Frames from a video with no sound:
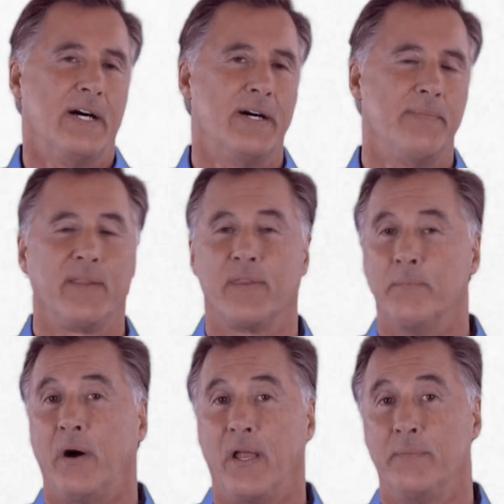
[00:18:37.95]
at the
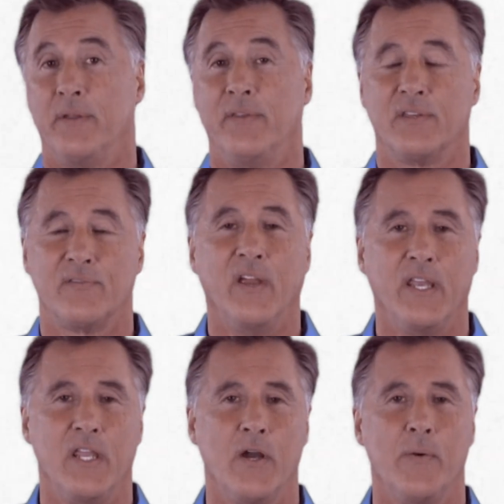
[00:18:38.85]
bottom of this
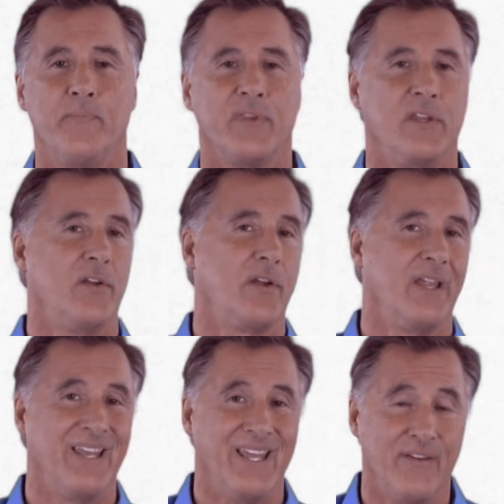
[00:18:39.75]
video. You
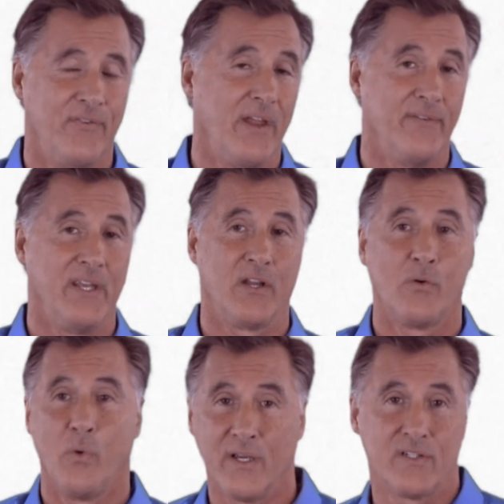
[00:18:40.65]
can, if you have any
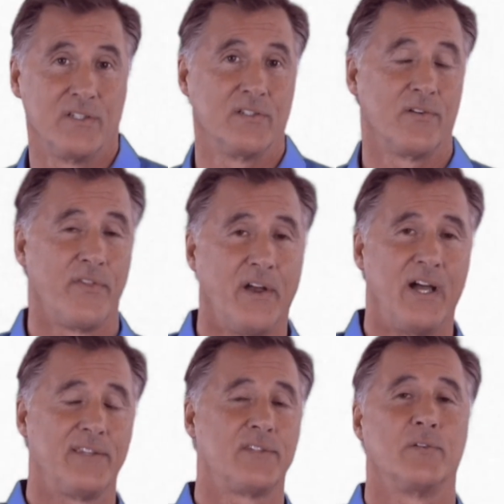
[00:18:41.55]
questions or
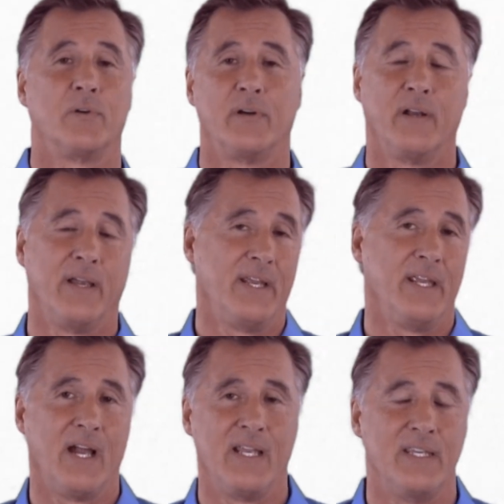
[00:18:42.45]
thoughts or
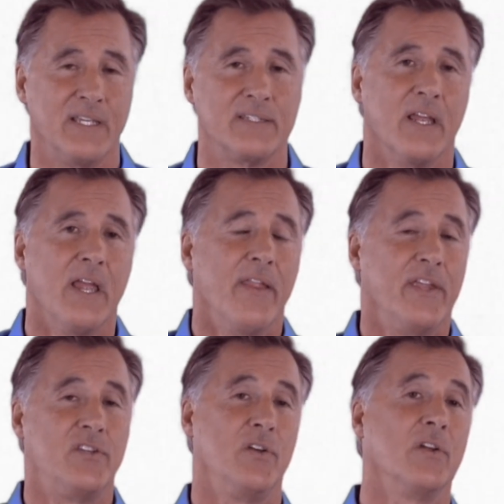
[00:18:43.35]
any ideas
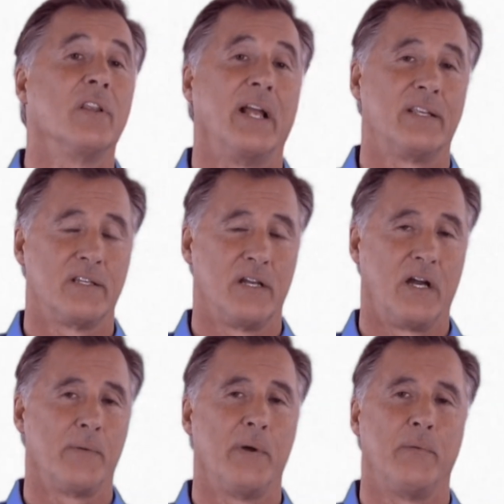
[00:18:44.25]
that you'd like to
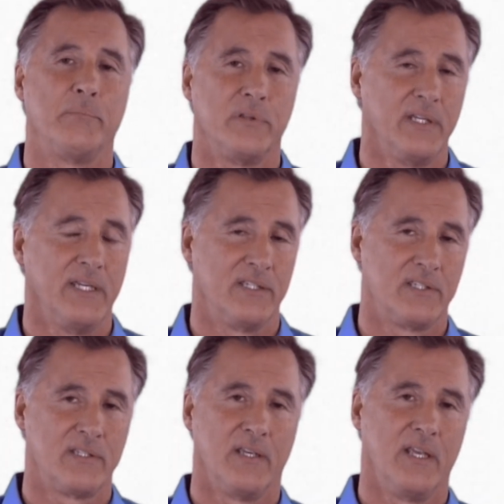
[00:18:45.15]
talk about,
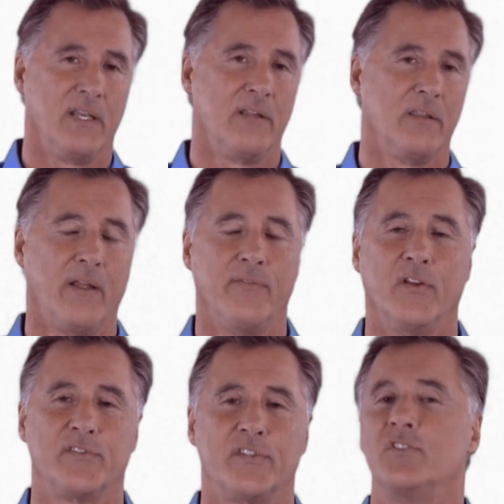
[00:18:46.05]
please, and love those